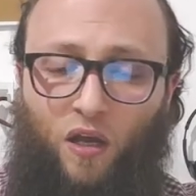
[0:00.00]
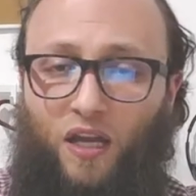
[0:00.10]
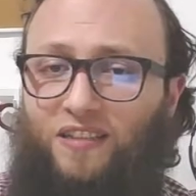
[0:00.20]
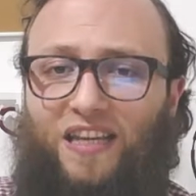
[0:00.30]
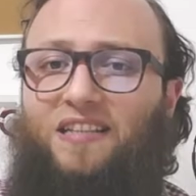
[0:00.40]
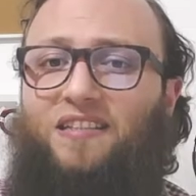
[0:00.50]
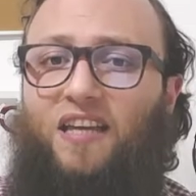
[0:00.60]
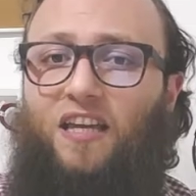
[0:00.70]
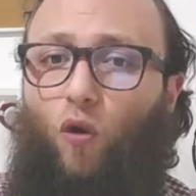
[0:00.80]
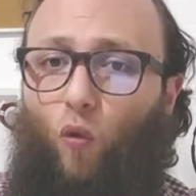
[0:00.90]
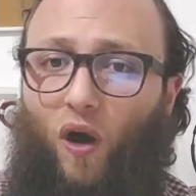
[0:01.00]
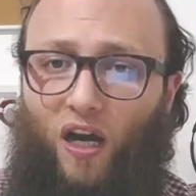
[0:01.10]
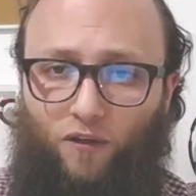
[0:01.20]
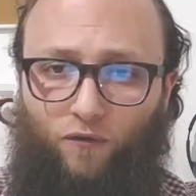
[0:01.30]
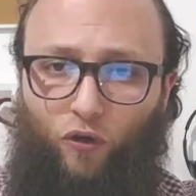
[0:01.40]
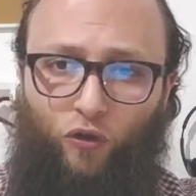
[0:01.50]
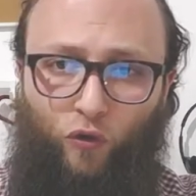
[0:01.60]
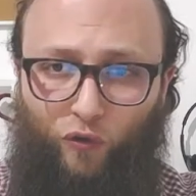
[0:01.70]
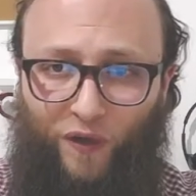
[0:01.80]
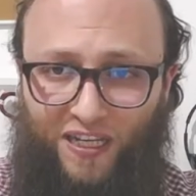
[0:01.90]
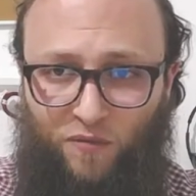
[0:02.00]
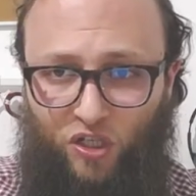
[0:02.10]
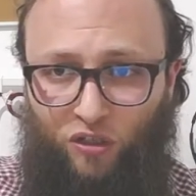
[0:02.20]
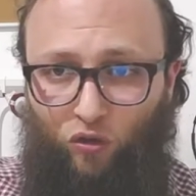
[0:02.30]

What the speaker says: It can take a while for neurotransmission